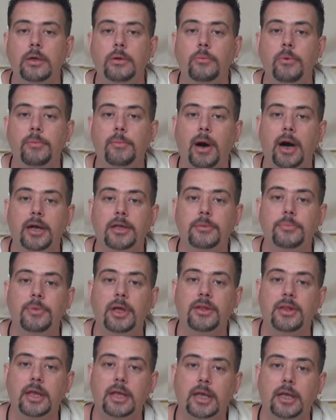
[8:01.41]
remind them
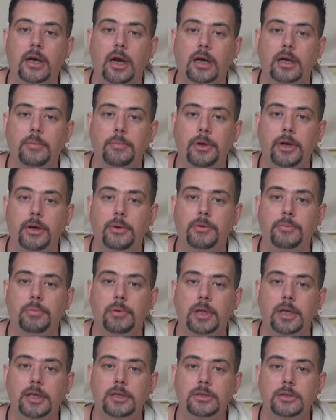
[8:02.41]
that they cannot come in here with
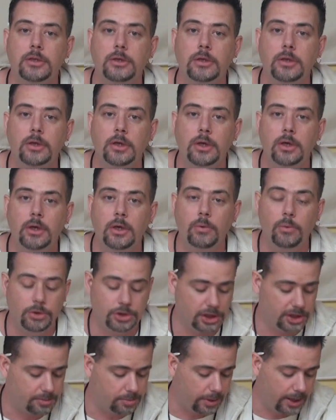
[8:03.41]
police, which
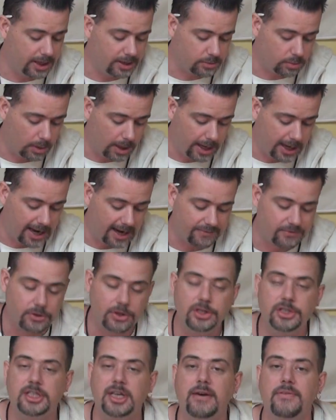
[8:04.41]
explains why after
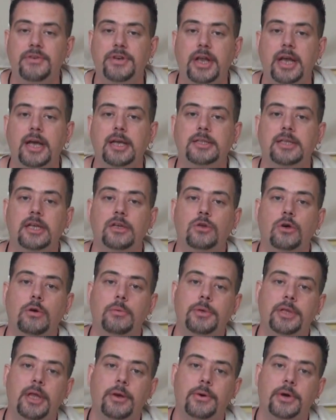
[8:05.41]
the 7 days they told
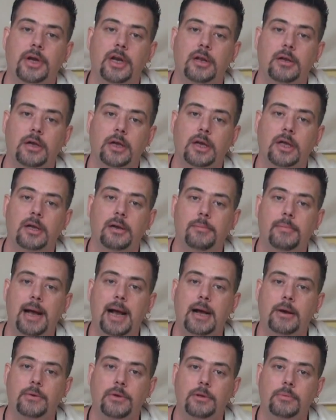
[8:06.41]
me they were going to come
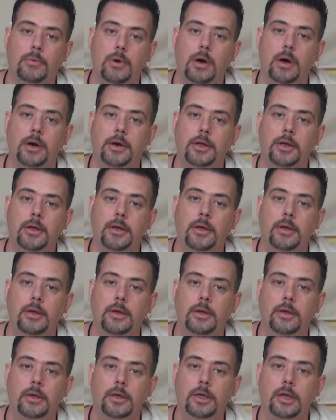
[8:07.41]
back with a warrant,
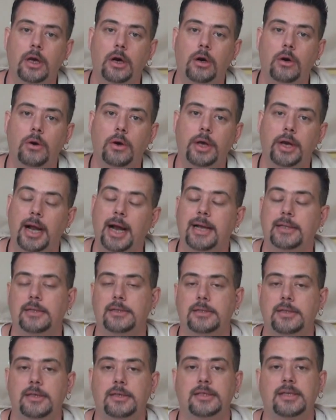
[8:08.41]
you know, and I had to
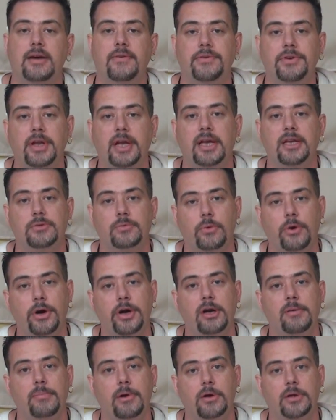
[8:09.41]
sit 7 days
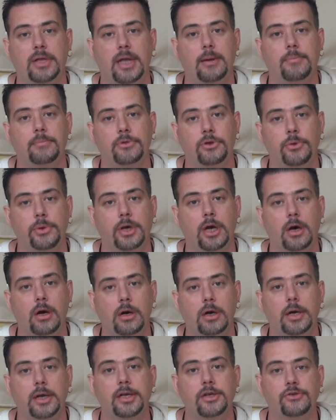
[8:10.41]
worried about them doing a
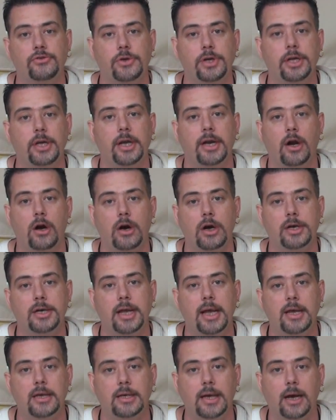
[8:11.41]
hard entry and a hard
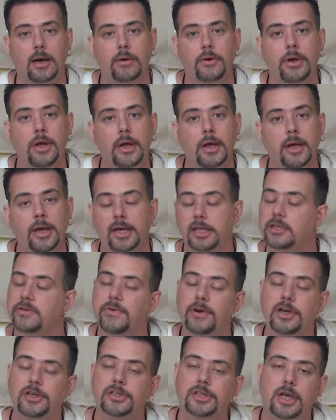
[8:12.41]
takedown. It's a
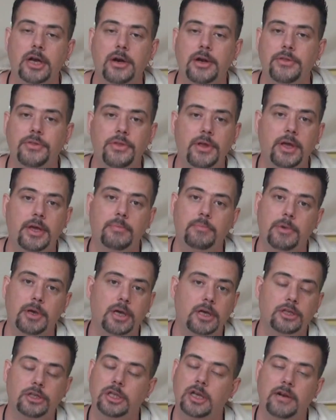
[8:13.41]
very scary thing
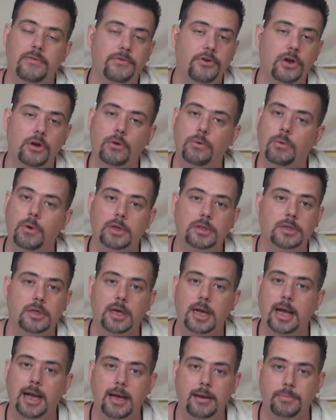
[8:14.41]
because you never know what's going
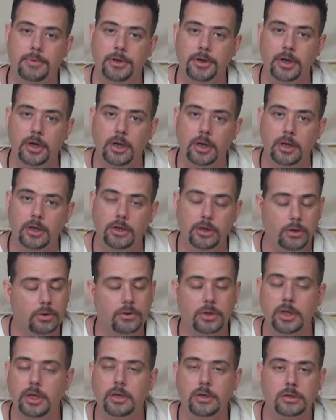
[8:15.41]
to happen. You
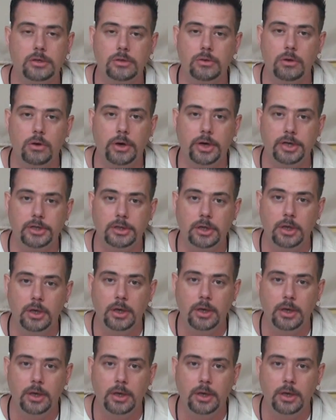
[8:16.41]
only hear stories.